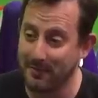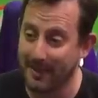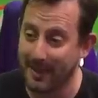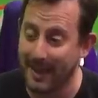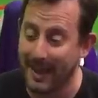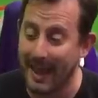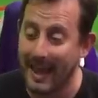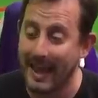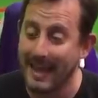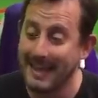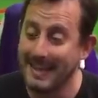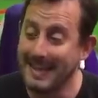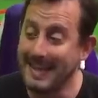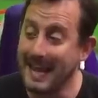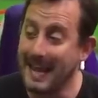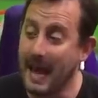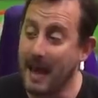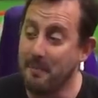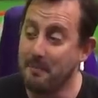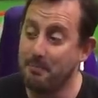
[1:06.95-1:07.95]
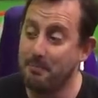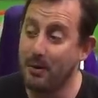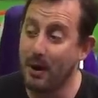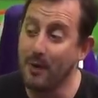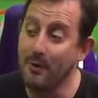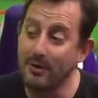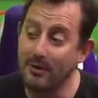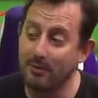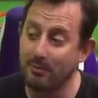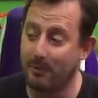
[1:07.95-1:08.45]
Nice. Get a
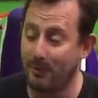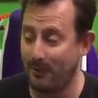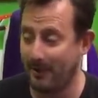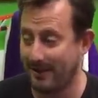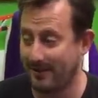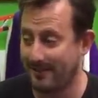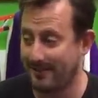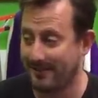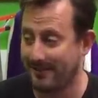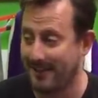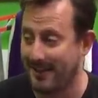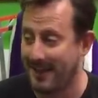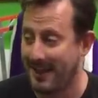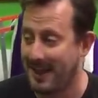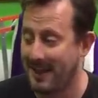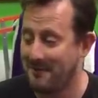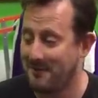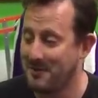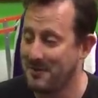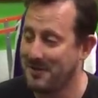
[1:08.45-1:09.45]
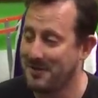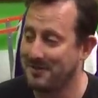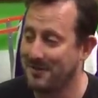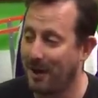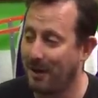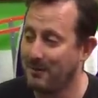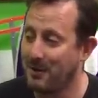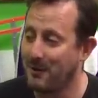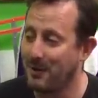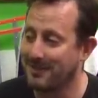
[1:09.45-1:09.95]
bonus point if you can
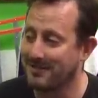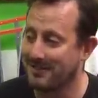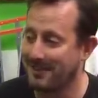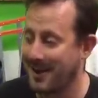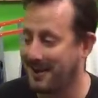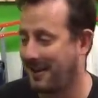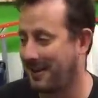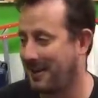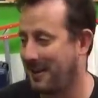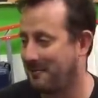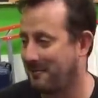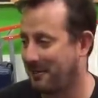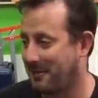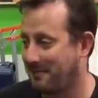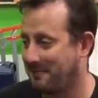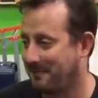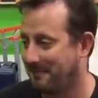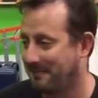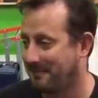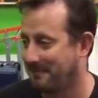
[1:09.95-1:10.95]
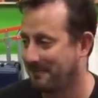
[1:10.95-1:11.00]
tell me what site it came from.